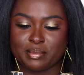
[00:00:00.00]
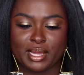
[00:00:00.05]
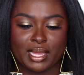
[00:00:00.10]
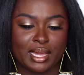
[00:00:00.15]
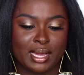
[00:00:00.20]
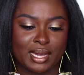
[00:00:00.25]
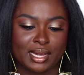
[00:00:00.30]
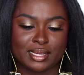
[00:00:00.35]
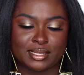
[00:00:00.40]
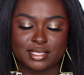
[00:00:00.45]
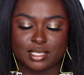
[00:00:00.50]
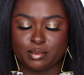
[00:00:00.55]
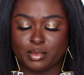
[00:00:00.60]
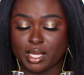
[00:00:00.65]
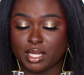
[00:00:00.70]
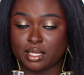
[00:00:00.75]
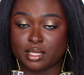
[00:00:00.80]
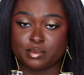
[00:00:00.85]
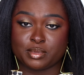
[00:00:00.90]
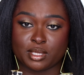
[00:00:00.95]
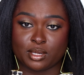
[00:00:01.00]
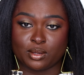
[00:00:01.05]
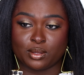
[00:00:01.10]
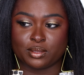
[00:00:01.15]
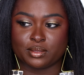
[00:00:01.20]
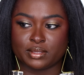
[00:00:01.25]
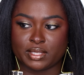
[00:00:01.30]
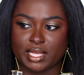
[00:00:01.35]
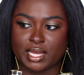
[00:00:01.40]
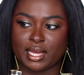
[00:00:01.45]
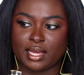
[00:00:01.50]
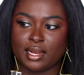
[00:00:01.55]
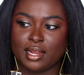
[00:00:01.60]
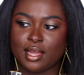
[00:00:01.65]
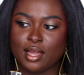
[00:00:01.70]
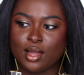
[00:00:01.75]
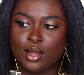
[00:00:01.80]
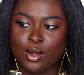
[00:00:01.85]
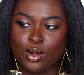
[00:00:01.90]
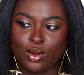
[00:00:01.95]
and my eyes and my lips and all of that.
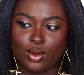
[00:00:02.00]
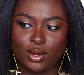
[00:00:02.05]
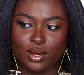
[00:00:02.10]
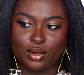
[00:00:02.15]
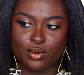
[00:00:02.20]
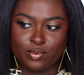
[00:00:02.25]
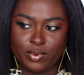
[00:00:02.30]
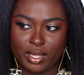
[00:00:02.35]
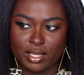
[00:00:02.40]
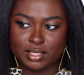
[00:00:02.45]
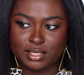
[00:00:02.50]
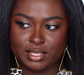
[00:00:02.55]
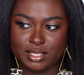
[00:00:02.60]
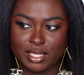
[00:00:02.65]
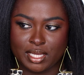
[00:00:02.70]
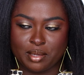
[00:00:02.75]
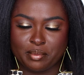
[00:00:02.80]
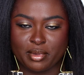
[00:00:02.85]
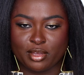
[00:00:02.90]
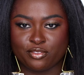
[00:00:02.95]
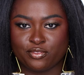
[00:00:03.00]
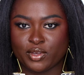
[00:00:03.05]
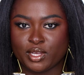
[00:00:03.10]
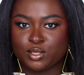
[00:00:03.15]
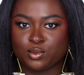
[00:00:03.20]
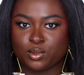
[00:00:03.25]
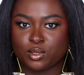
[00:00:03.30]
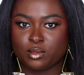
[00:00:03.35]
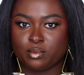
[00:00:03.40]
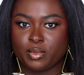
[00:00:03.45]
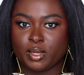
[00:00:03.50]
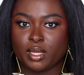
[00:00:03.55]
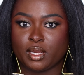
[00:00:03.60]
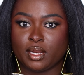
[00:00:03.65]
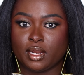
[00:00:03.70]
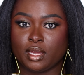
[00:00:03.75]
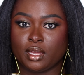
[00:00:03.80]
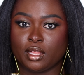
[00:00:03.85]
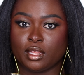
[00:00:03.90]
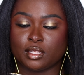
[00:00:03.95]
On a regular day my face would have
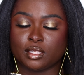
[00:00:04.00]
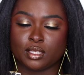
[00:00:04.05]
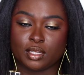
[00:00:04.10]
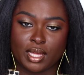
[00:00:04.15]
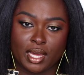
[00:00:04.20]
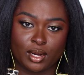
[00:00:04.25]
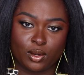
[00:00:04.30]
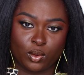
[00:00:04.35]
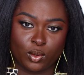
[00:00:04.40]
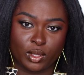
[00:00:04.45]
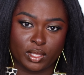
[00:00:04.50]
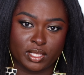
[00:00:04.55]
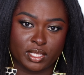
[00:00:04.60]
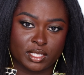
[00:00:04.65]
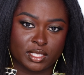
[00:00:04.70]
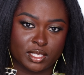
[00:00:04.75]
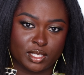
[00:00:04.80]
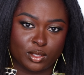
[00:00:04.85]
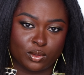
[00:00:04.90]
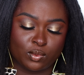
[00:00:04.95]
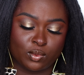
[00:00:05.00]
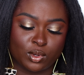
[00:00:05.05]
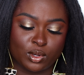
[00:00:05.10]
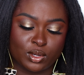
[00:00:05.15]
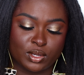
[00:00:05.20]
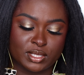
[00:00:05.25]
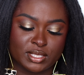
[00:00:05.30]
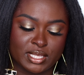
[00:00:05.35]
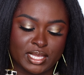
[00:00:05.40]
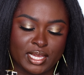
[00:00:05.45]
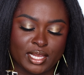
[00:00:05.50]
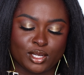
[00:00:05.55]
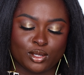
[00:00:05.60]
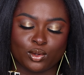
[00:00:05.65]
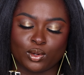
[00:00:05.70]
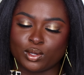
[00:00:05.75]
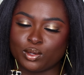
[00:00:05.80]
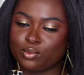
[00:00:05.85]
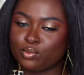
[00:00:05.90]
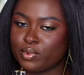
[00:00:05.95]
been a lot oilier than it was, and
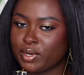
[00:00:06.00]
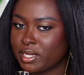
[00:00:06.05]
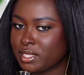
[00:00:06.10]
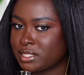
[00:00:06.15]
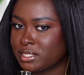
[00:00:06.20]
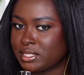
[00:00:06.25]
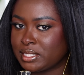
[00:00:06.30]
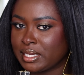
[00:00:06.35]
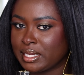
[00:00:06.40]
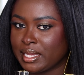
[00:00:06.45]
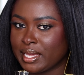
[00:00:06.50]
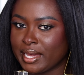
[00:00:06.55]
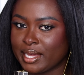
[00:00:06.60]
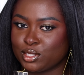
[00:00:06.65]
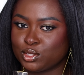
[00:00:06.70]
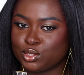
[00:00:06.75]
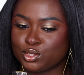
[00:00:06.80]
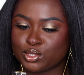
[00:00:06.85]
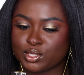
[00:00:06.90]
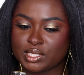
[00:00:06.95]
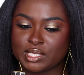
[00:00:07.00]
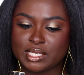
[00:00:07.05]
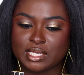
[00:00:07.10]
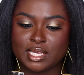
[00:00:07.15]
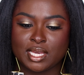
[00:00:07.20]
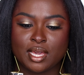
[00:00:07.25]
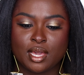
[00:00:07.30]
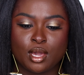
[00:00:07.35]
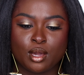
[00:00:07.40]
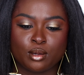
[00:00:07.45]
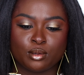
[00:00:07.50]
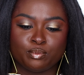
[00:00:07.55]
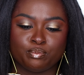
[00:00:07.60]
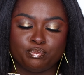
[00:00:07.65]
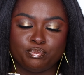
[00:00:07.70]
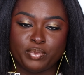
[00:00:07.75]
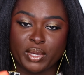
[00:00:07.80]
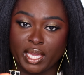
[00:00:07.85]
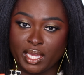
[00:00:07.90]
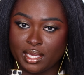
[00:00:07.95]
on a regular day I usually
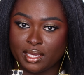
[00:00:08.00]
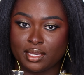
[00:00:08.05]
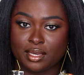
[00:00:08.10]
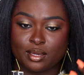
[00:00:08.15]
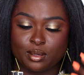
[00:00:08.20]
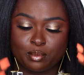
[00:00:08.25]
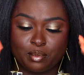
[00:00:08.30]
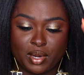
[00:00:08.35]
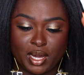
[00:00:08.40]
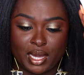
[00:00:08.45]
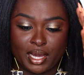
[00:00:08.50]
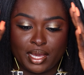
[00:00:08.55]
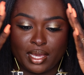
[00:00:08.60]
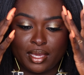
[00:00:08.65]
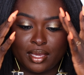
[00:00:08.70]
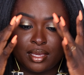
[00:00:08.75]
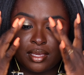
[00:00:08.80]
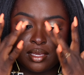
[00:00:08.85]
bake my